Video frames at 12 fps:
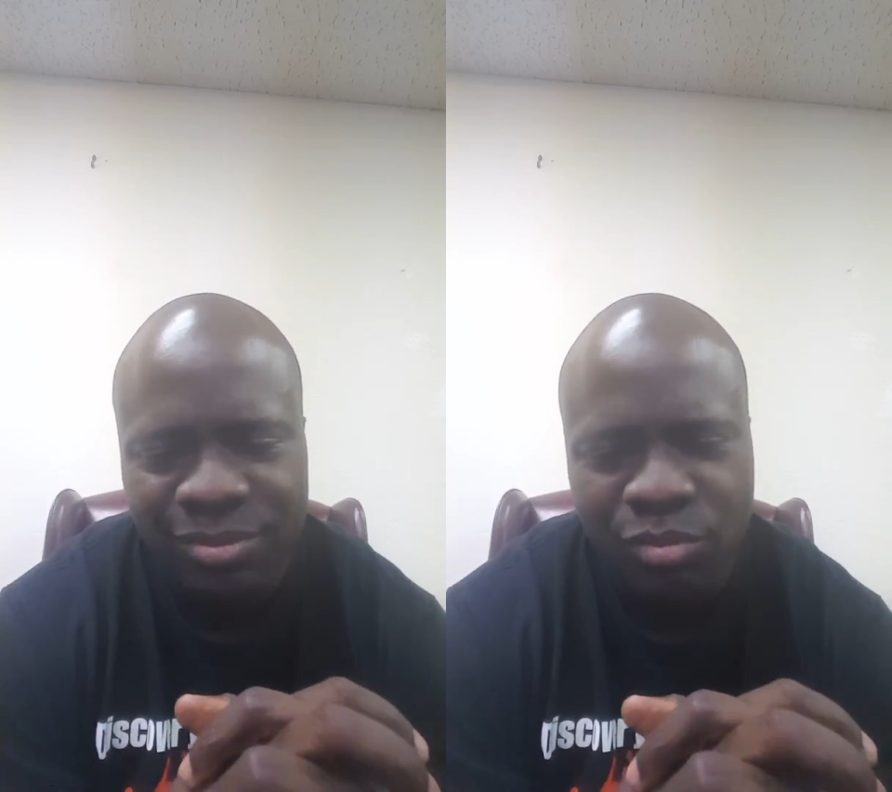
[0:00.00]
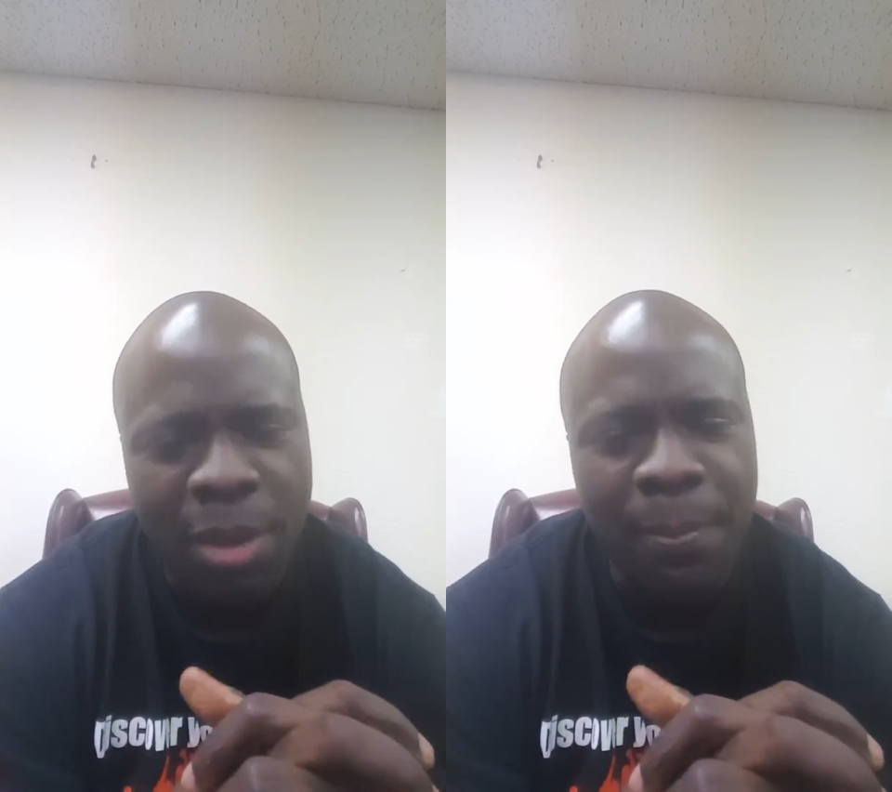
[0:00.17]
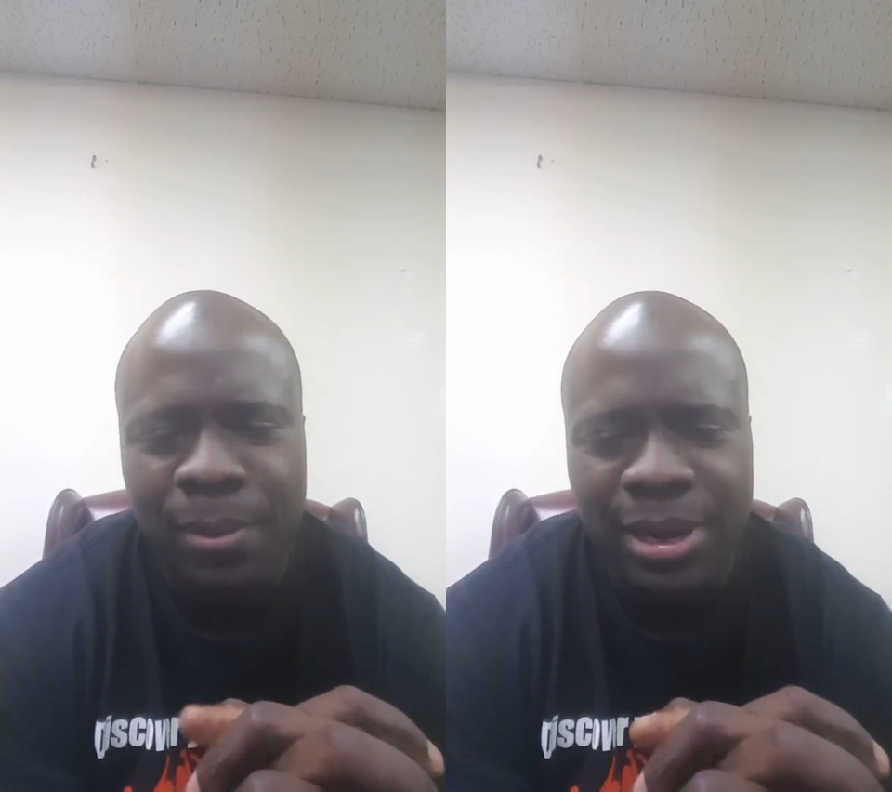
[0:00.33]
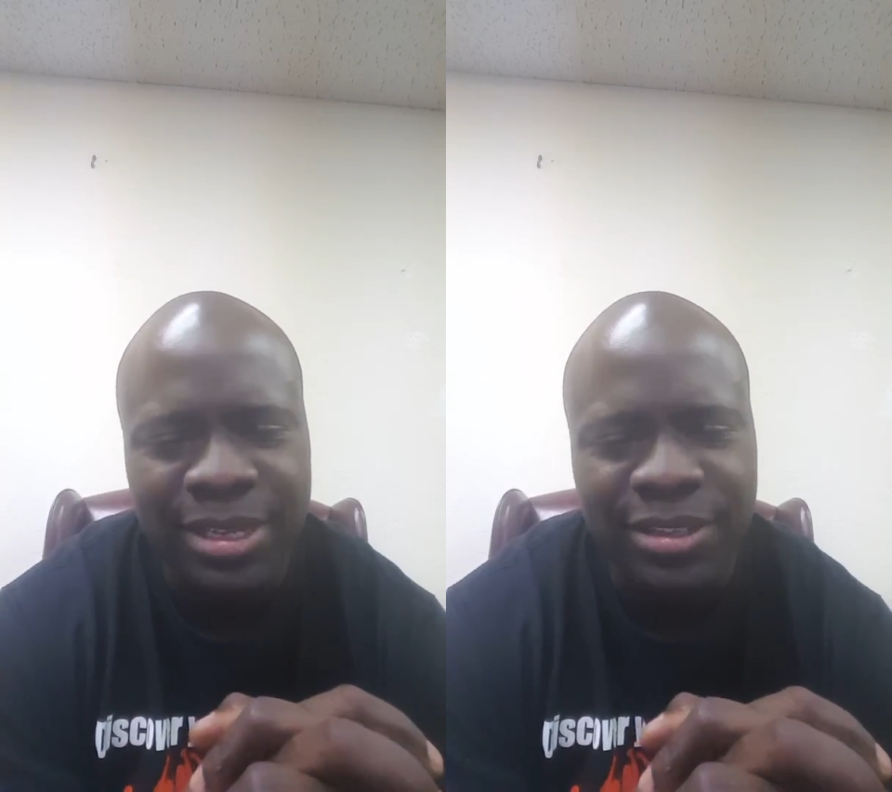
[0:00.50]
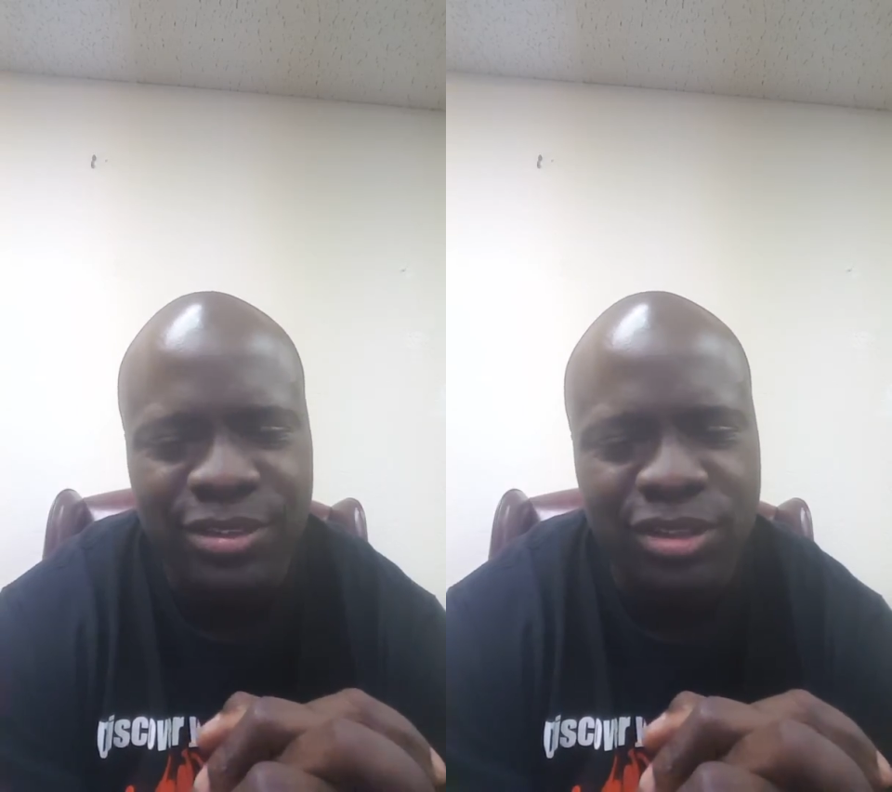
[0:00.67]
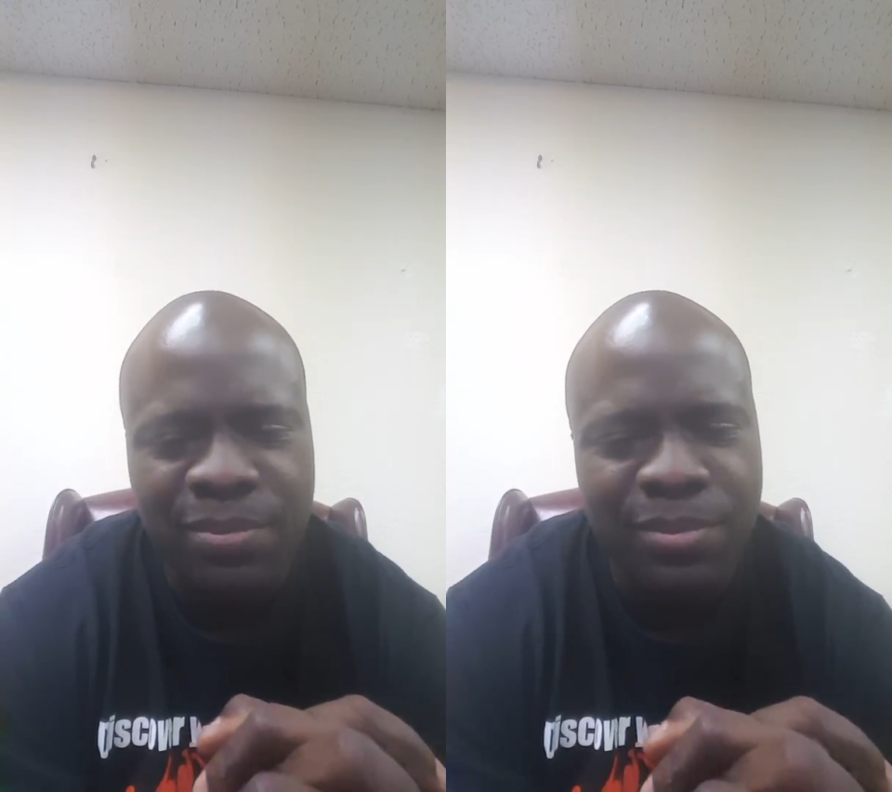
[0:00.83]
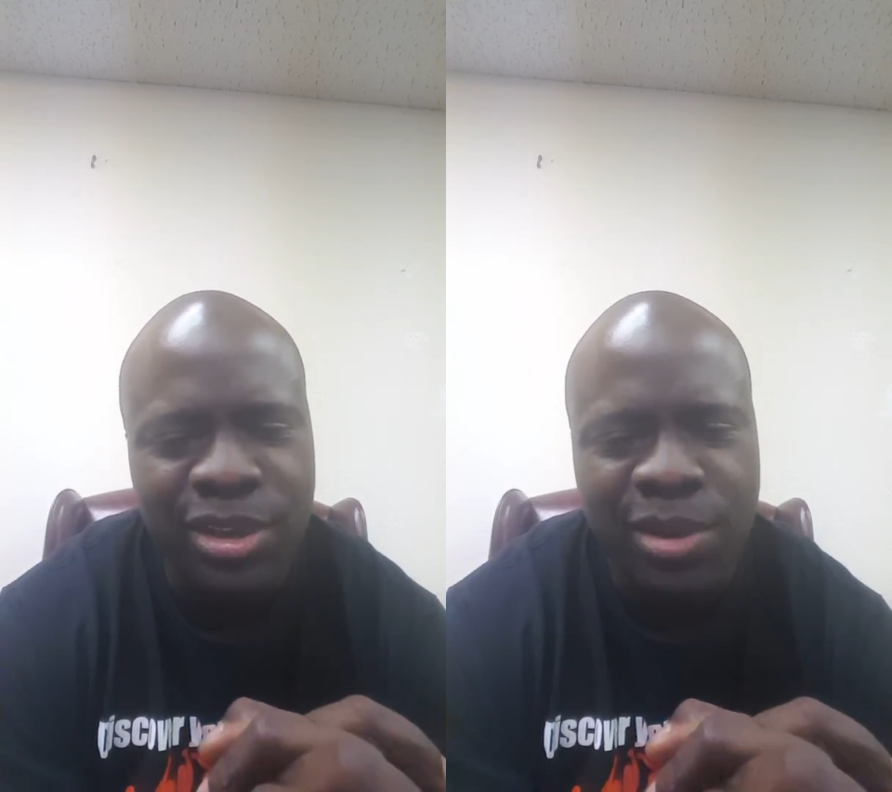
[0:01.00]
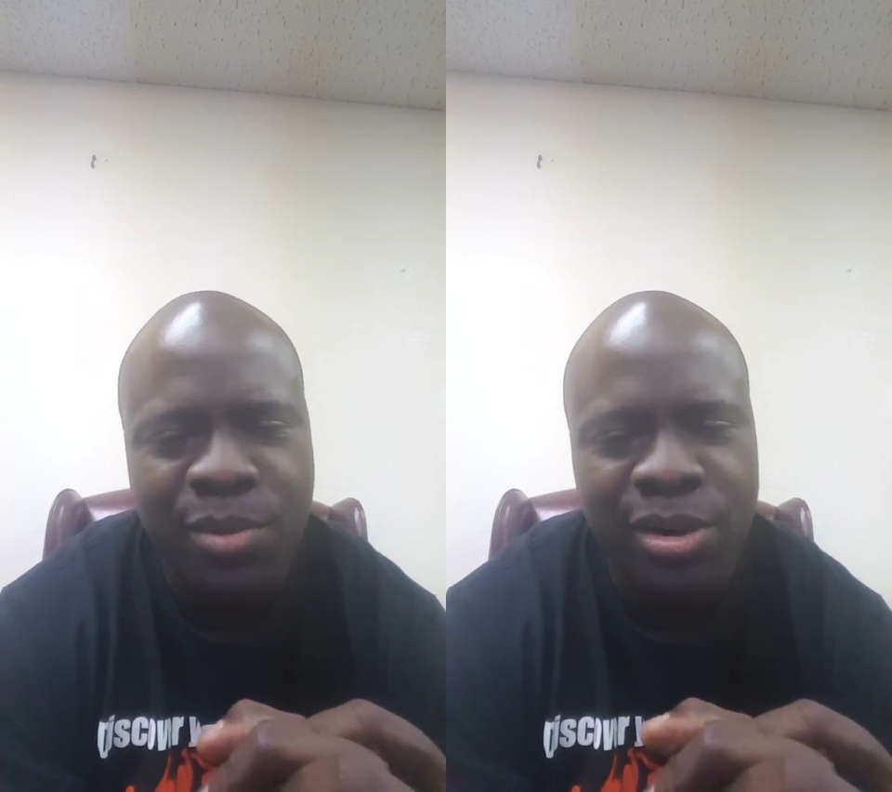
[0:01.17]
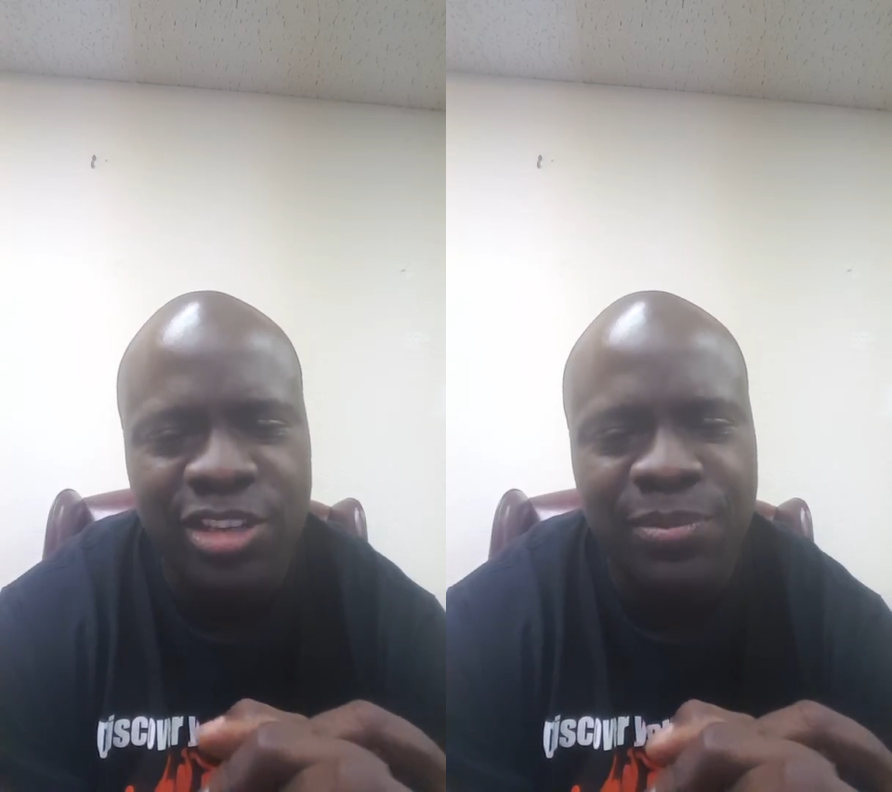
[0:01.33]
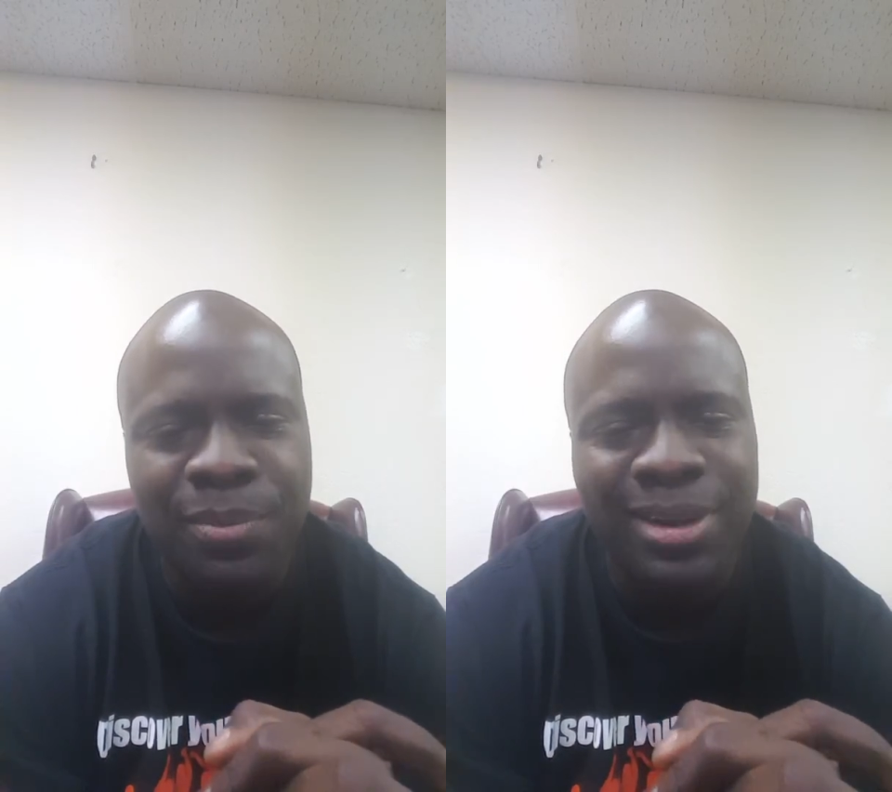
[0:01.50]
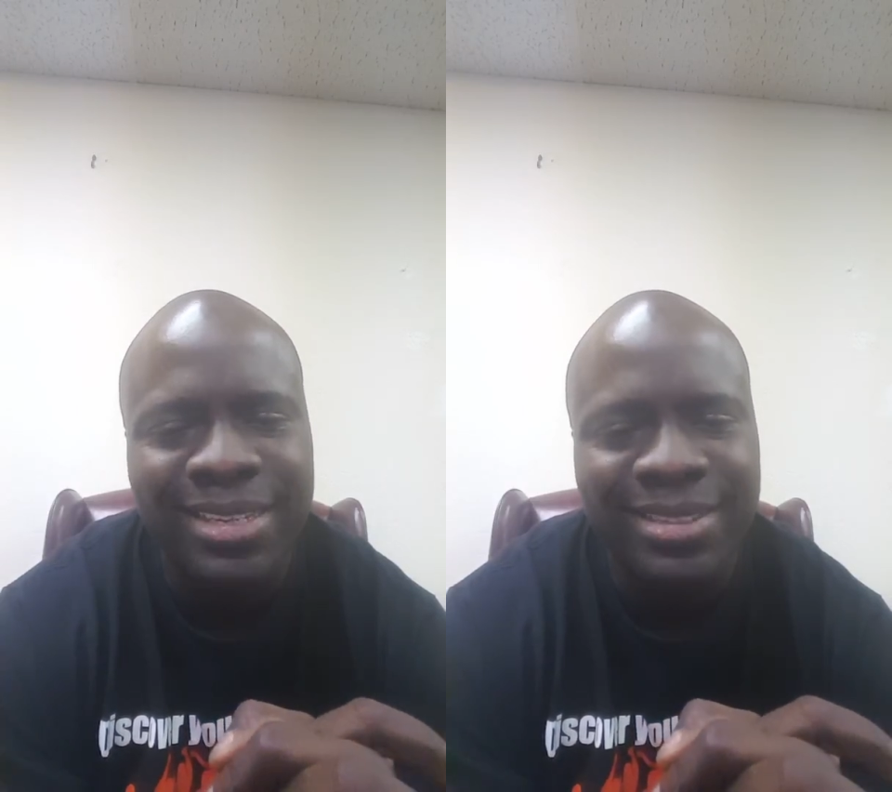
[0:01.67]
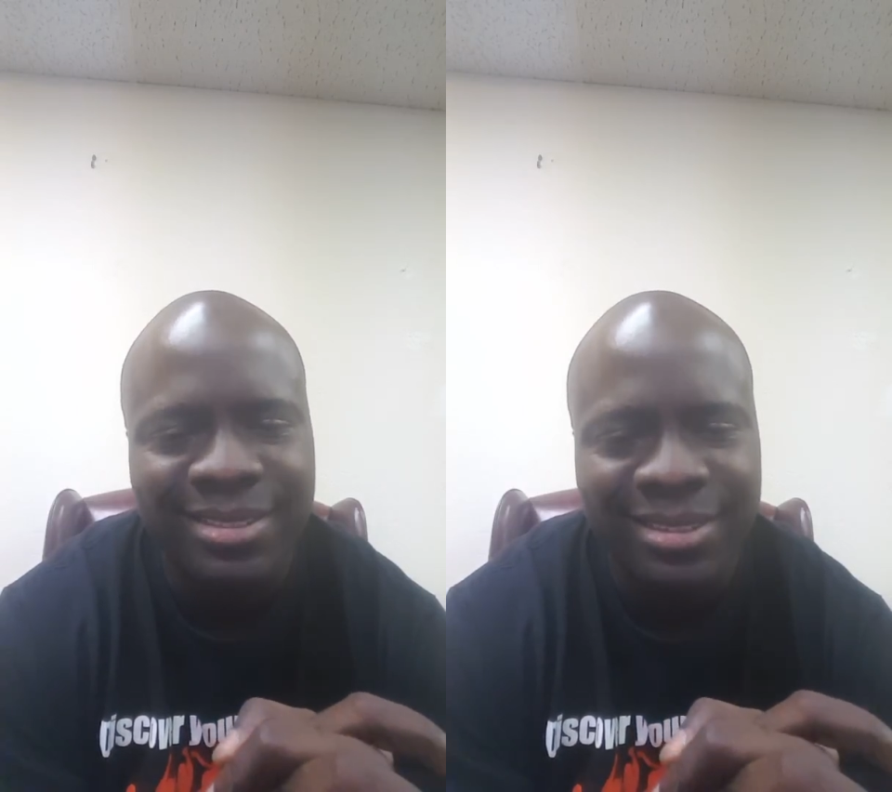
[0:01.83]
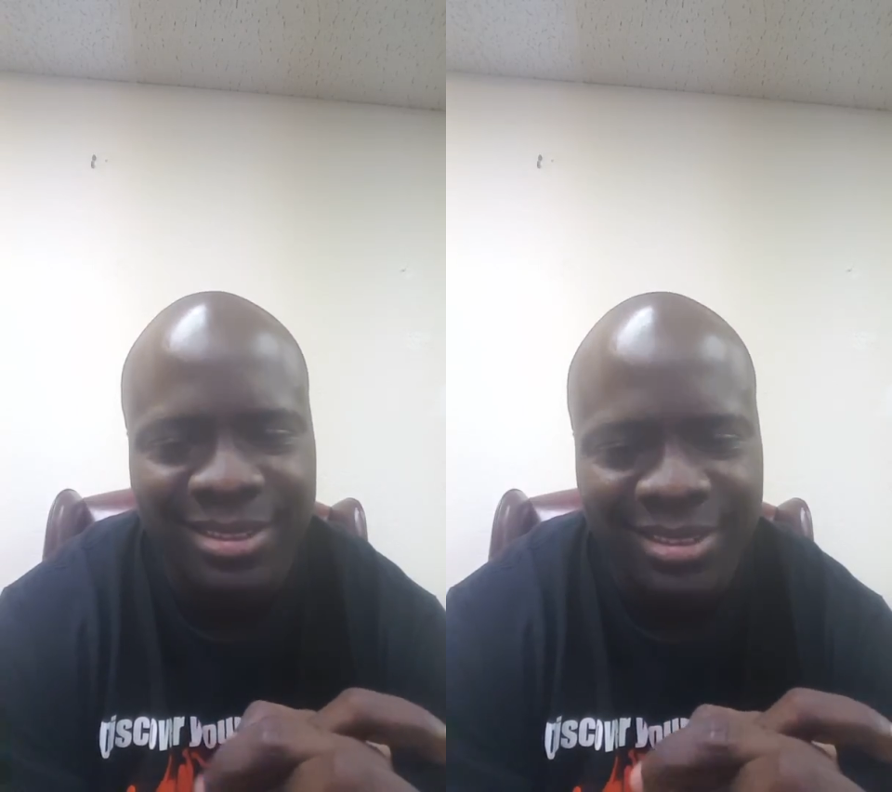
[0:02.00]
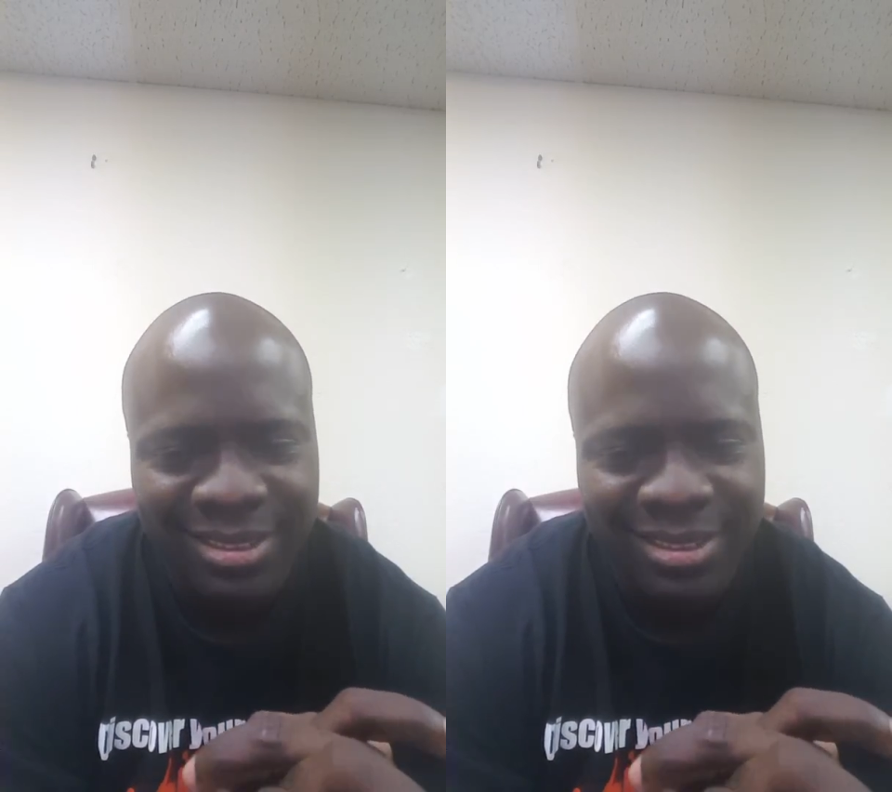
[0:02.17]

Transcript: But please, don't be your brother's police.